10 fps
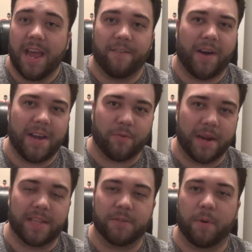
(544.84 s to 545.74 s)
if I had to
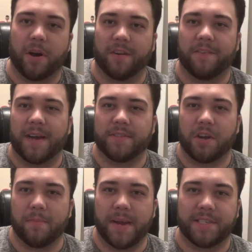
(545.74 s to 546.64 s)
rate this book on a
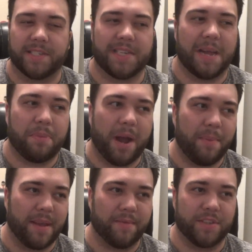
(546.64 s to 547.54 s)
5-star basis, I'd
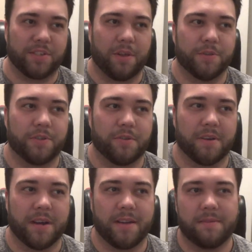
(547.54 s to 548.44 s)
probably give this closer
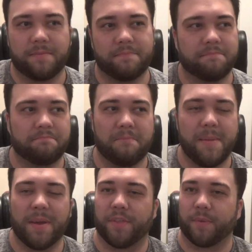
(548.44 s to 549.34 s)
to
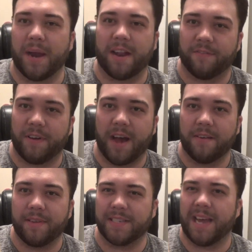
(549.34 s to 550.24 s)
maybe a 3 out of
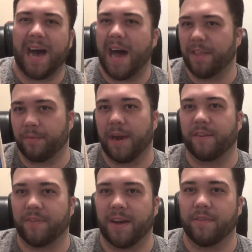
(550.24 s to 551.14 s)
5. It's a high 3 out
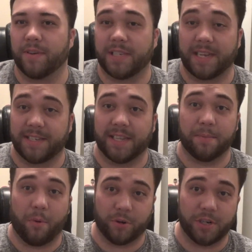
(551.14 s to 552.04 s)
of 5, though, because like I said, the
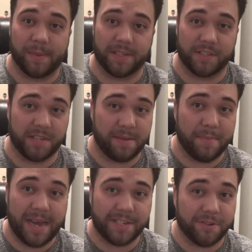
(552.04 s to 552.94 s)
portion about the Sleep
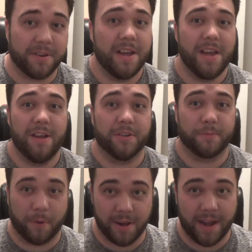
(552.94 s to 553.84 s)
Master was
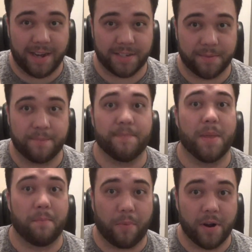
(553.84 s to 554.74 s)
pretty awesome.
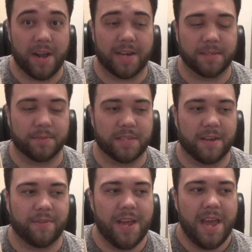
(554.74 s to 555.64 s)
Pretty awesome
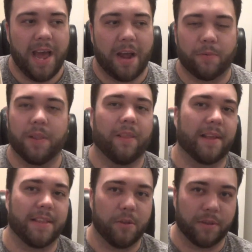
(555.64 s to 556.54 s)
stuff. I really
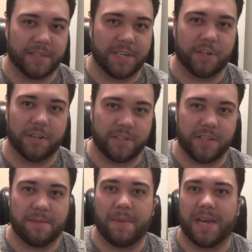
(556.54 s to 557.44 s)
like the utilization of the
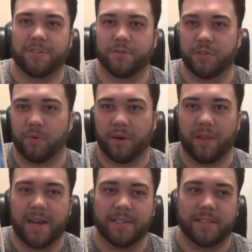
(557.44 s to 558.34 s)
Sleep Master
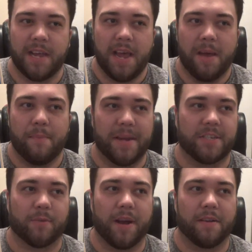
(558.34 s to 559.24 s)
storylines
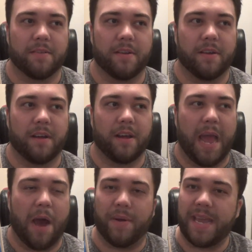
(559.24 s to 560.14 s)
based around
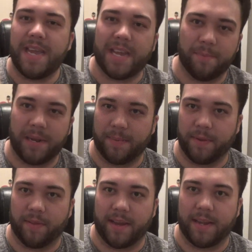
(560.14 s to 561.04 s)
how he can
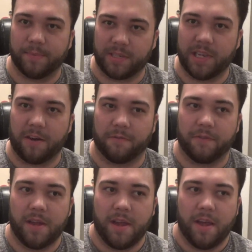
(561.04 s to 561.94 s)
manipulate
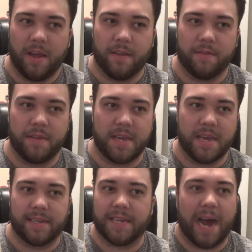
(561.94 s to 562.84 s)
himself,
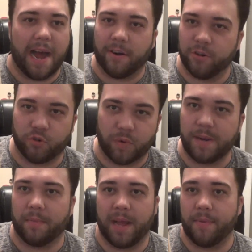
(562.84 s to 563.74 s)
the entire
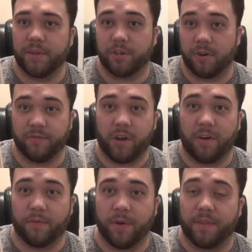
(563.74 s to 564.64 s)
dreamland that you're
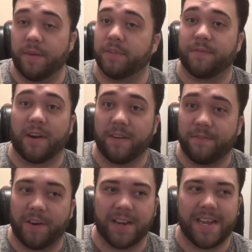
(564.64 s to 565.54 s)
involved with. It was very
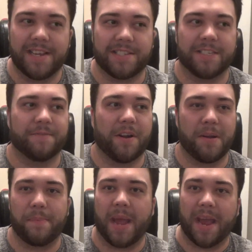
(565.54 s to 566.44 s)
fun. He has this
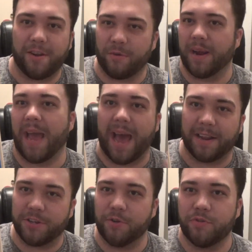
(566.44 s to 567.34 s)
very pandering
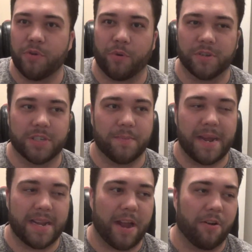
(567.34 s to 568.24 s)
attitude towards the
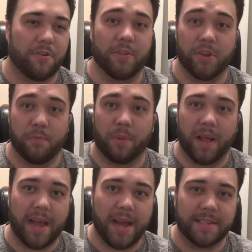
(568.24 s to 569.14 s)
main character that you
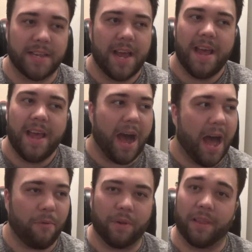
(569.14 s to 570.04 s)
play as.
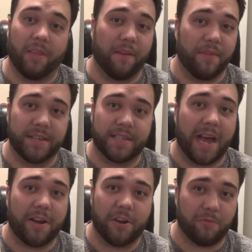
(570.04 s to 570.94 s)
I really love this.
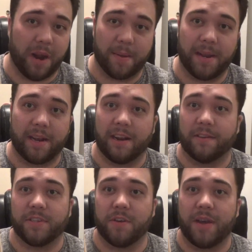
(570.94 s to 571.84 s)
I couldn't recommend it
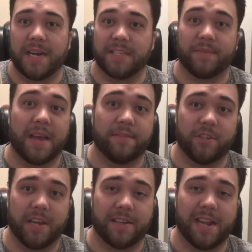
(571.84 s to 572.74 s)
enough to you guys if you haven't
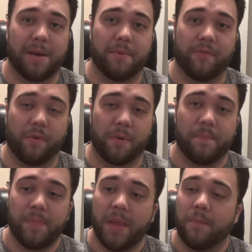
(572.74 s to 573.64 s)
checked it out before.
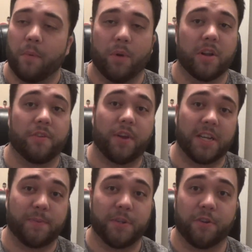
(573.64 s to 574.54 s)
But what are your
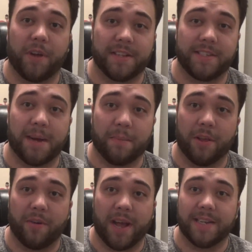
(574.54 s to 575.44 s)
thoughts? Put your thoughts down
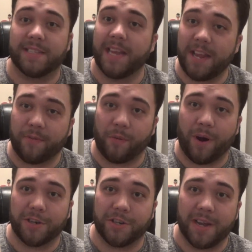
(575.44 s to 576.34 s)
below, guys. Thank you for
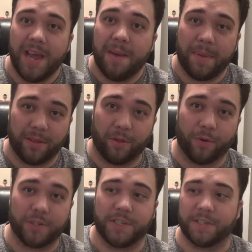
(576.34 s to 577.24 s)
watching. May the
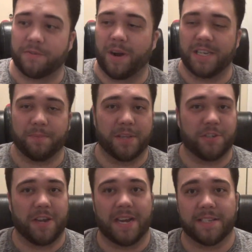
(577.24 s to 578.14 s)
Lord Jesus Christ
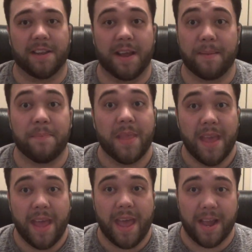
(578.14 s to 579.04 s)
bless you guys today,
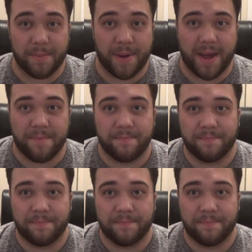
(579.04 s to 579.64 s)
and goodbye.